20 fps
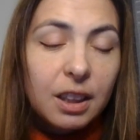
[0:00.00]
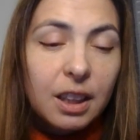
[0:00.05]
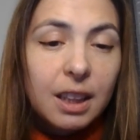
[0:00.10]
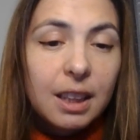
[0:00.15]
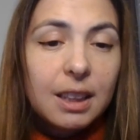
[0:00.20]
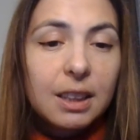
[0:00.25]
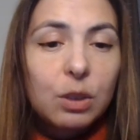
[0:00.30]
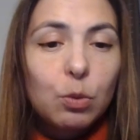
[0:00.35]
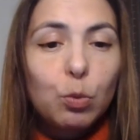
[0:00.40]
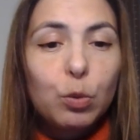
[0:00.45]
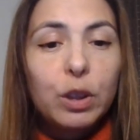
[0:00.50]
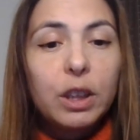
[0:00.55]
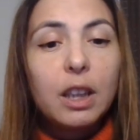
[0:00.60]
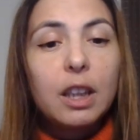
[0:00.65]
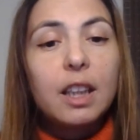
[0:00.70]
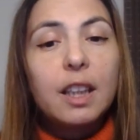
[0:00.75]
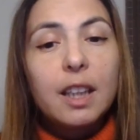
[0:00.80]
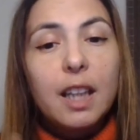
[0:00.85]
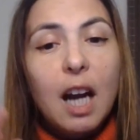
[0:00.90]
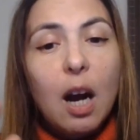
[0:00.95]
years,
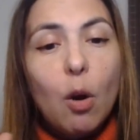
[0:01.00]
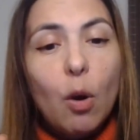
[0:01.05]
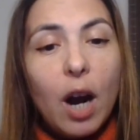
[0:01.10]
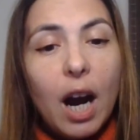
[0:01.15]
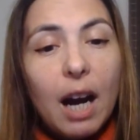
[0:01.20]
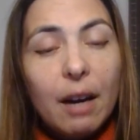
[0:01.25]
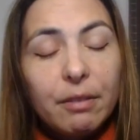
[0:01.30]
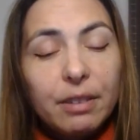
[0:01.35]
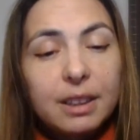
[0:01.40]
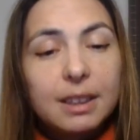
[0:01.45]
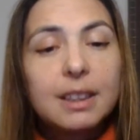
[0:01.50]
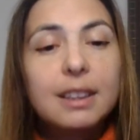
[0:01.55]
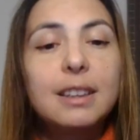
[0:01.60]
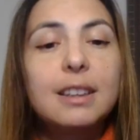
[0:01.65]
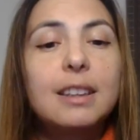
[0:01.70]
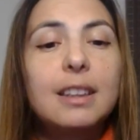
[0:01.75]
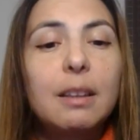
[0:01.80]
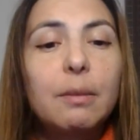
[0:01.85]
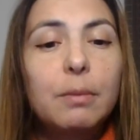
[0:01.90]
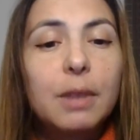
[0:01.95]
we now have a
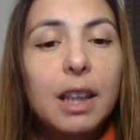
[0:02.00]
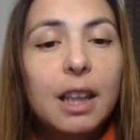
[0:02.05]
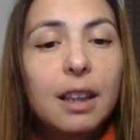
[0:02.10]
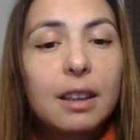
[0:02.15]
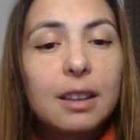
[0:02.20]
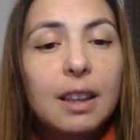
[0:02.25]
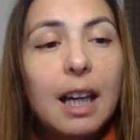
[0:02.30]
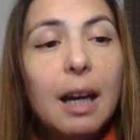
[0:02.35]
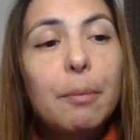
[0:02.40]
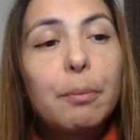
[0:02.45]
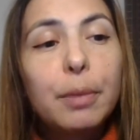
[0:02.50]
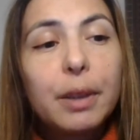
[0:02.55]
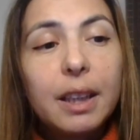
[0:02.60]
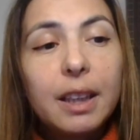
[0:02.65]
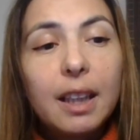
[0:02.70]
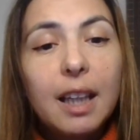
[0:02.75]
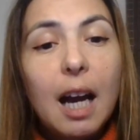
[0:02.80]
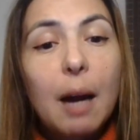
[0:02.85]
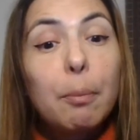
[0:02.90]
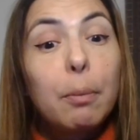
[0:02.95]
system that can
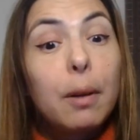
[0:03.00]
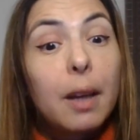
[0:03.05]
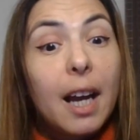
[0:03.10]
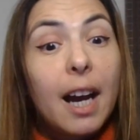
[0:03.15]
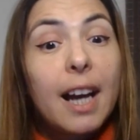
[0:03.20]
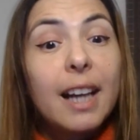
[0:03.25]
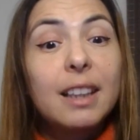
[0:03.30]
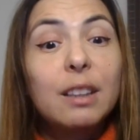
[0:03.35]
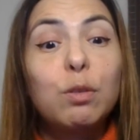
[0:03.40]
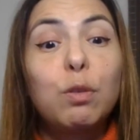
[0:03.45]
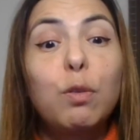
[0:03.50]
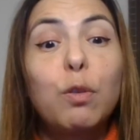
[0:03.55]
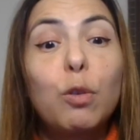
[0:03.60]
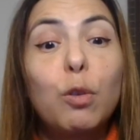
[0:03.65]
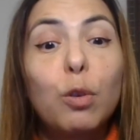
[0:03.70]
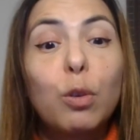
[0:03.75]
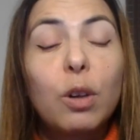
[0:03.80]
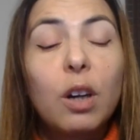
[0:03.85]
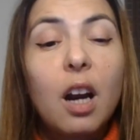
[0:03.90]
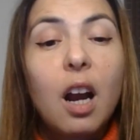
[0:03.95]
be applied
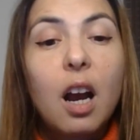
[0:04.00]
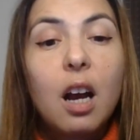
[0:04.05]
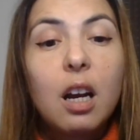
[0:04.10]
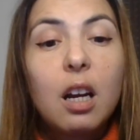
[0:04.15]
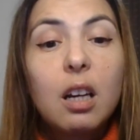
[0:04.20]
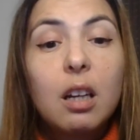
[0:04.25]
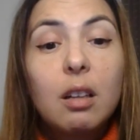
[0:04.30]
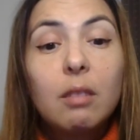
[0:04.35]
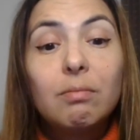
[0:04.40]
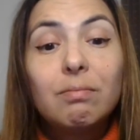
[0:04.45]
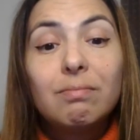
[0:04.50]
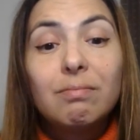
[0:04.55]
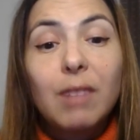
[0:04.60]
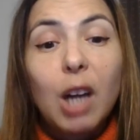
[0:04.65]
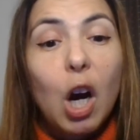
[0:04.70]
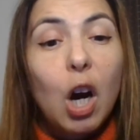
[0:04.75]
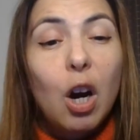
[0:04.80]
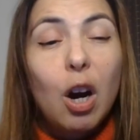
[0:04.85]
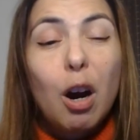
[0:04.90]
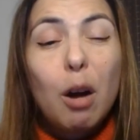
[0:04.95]
for
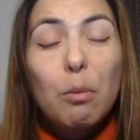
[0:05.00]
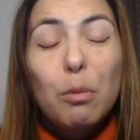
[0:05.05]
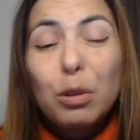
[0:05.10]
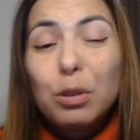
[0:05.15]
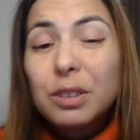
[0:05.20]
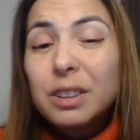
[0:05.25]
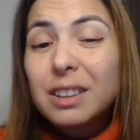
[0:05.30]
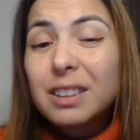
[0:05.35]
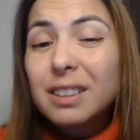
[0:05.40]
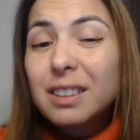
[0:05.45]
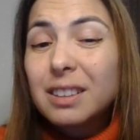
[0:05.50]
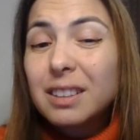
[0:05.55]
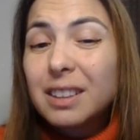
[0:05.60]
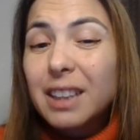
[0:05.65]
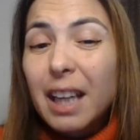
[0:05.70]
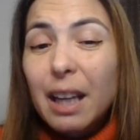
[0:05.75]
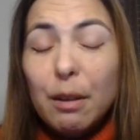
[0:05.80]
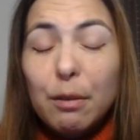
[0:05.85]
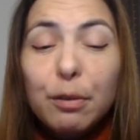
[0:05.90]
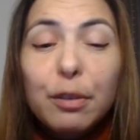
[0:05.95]

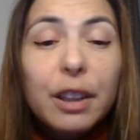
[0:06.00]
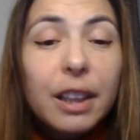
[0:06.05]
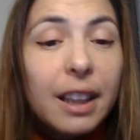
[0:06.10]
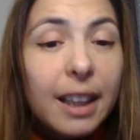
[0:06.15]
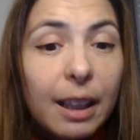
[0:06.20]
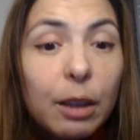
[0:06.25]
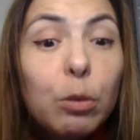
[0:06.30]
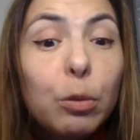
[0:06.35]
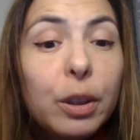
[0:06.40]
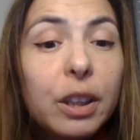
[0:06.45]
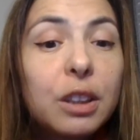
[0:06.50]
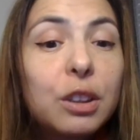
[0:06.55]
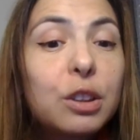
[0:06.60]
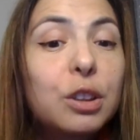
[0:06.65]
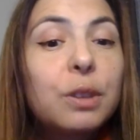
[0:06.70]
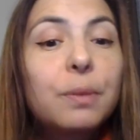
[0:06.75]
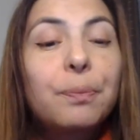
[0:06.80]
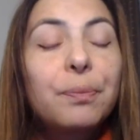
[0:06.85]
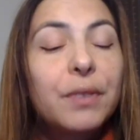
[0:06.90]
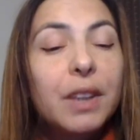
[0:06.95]
almost every
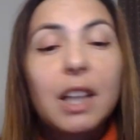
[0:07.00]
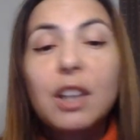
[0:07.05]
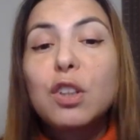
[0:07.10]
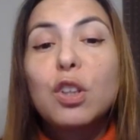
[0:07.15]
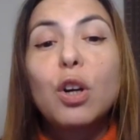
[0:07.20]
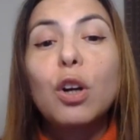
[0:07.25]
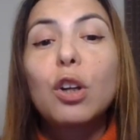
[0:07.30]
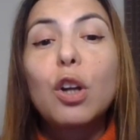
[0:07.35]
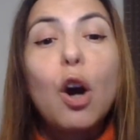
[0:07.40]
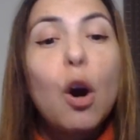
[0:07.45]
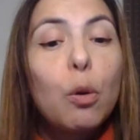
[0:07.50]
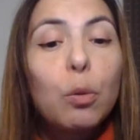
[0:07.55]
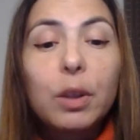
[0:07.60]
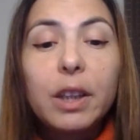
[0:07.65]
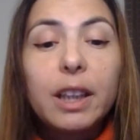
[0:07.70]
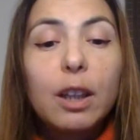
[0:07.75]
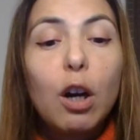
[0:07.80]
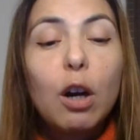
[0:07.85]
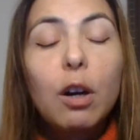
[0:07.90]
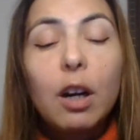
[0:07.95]
language. Not
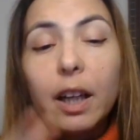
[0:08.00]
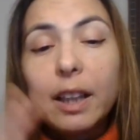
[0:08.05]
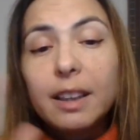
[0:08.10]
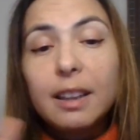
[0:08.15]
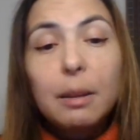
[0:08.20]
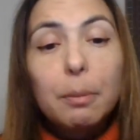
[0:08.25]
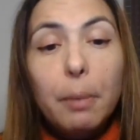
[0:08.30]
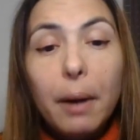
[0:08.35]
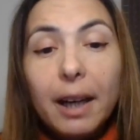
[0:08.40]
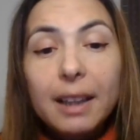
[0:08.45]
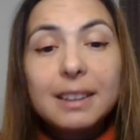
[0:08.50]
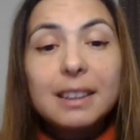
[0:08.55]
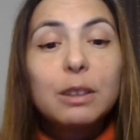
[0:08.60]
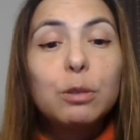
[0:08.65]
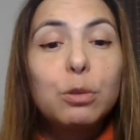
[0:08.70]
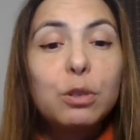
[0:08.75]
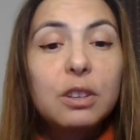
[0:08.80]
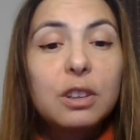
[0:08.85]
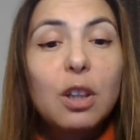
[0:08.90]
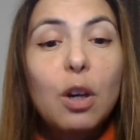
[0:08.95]
only, in the past
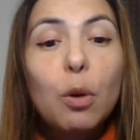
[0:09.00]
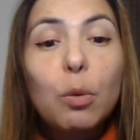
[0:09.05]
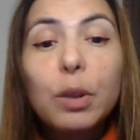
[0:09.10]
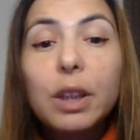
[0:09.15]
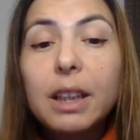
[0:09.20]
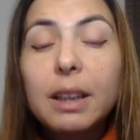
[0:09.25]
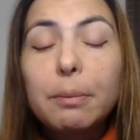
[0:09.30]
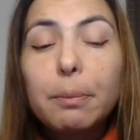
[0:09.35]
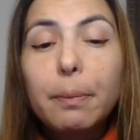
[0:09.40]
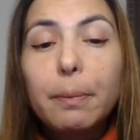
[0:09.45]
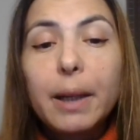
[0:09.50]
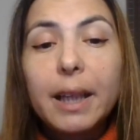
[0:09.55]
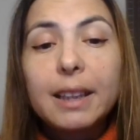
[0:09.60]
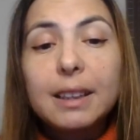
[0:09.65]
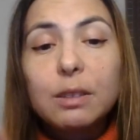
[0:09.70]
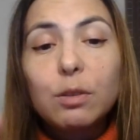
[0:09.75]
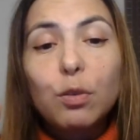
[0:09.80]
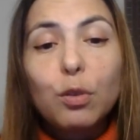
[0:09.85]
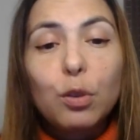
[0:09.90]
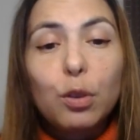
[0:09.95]
it was only
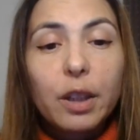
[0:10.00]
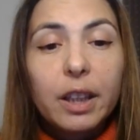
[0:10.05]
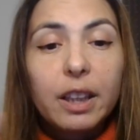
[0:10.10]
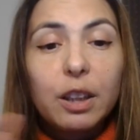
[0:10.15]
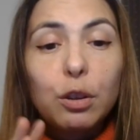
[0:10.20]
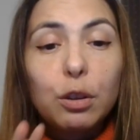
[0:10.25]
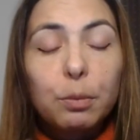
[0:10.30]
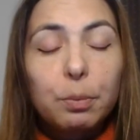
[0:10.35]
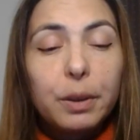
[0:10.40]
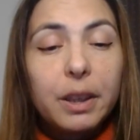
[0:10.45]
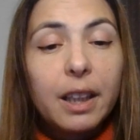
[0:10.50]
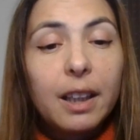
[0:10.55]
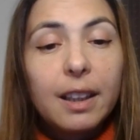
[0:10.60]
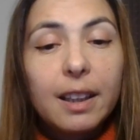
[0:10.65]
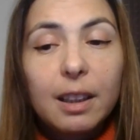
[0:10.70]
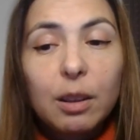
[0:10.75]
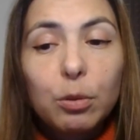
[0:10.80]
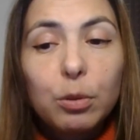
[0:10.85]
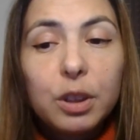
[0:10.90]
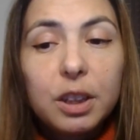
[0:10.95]
based for European
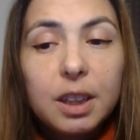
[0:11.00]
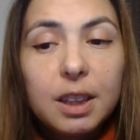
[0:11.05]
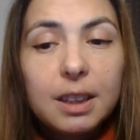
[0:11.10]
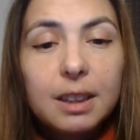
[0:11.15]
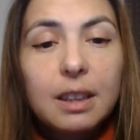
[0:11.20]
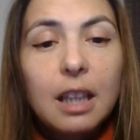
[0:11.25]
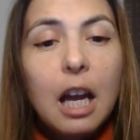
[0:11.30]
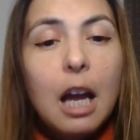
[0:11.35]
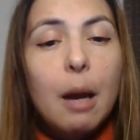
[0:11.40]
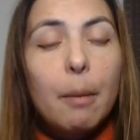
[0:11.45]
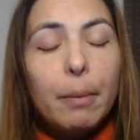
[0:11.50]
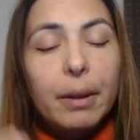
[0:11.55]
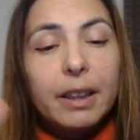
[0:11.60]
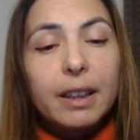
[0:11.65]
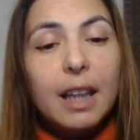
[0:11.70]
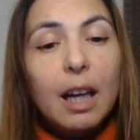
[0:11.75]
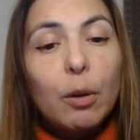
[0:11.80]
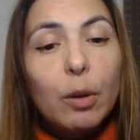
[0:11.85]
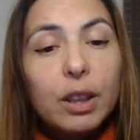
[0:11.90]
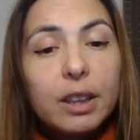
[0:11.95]
languages, but
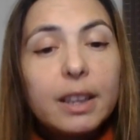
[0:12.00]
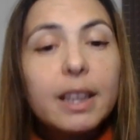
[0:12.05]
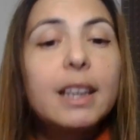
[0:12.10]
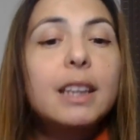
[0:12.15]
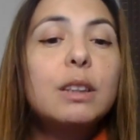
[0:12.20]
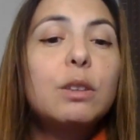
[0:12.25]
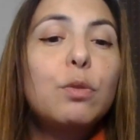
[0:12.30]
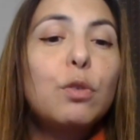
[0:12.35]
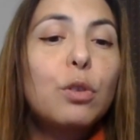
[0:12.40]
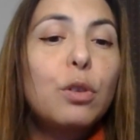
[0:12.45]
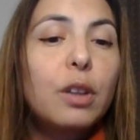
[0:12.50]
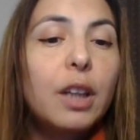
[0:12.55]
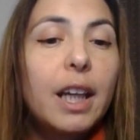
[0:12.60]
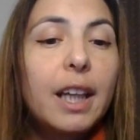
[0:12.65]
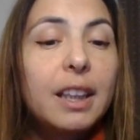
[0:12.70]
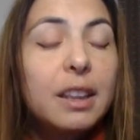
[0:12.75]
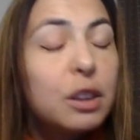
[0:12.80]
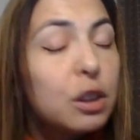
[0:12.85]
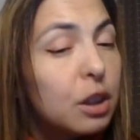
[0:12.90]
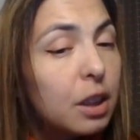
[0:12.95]
nowadays for
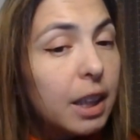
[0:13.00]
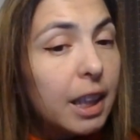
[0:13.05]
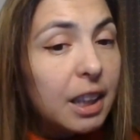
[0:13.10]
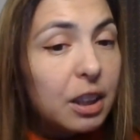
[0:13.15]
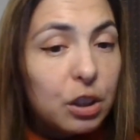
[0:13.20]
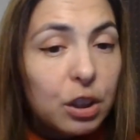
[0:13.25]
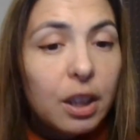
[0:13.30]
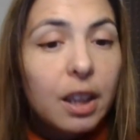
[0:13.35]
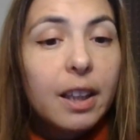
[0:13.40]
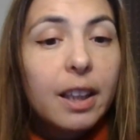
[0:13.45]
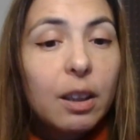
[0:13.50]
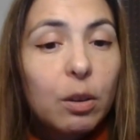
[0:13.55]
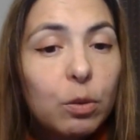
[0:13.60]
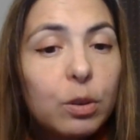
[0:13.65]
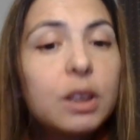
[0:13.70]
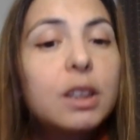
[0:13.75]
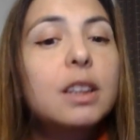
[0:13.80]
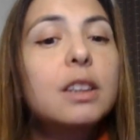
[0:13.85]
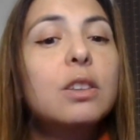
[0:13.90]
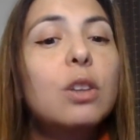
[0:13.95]
Asian
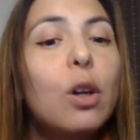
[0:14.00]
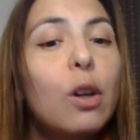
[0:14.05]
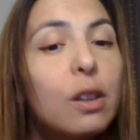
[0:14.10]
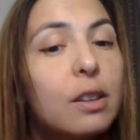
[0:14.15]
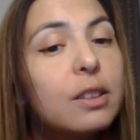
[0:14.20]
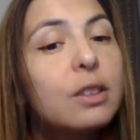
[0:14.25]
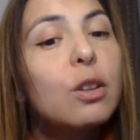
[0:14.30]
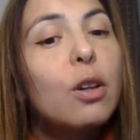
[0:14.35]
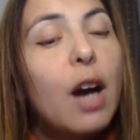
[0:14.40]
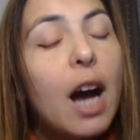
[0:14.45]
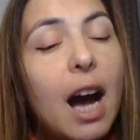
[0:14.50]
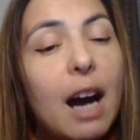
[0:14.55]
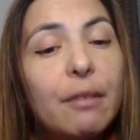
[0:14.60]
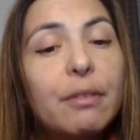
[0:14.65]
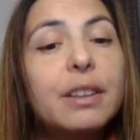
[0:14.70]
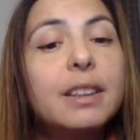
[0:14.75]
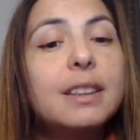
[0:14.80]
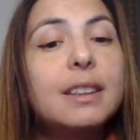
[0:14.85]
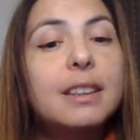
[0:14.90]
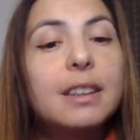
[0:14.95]
languages also
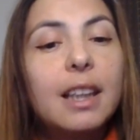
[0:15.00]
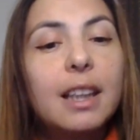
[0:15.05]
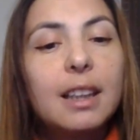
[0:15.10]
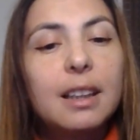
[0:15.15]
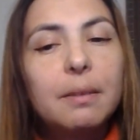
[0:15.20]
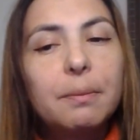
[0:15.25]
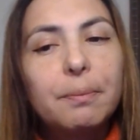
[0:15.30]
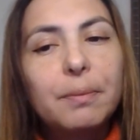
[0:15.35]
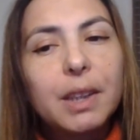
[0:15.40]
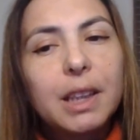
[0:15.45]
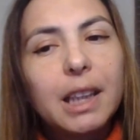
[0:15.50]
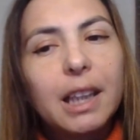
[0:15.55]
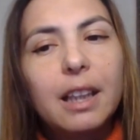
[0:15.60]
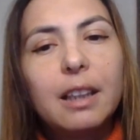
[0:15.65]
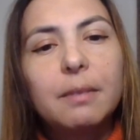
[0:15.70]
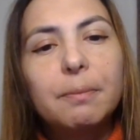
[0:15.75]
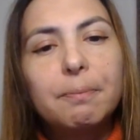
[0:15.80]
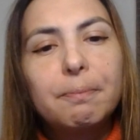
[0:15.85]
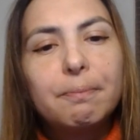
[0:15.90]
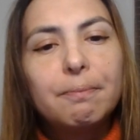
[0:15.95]
have a
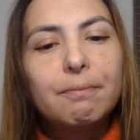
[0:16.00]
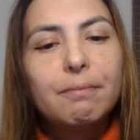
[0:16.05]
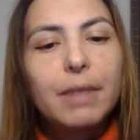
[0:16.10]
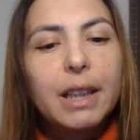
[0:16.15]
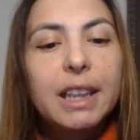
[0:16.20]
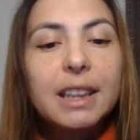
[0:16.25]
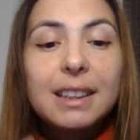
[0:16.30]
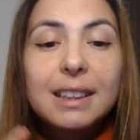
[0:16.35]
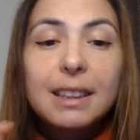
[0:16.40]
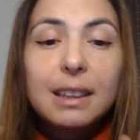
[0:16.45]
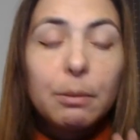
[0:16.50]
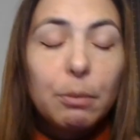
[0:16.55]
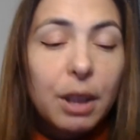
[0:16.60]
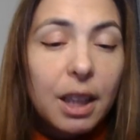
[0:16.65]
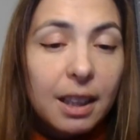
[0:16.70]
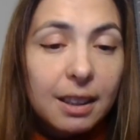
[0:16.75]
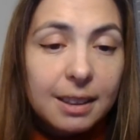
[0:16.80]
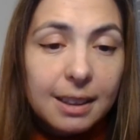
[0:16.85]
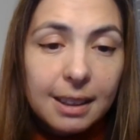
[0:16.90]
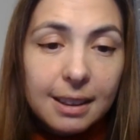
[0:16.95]
very
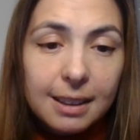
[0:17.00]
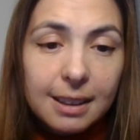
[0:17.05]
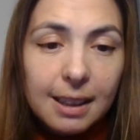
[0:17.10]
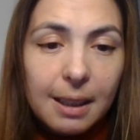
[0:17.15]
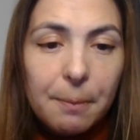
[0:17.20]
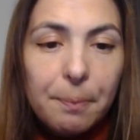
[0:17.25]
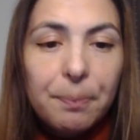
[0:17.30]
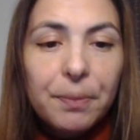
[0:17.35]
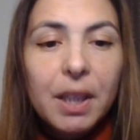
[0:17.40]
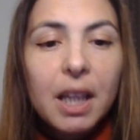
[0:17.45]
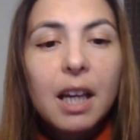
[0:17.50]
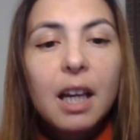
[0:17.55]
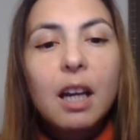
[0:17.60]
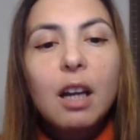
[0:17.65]
similar system.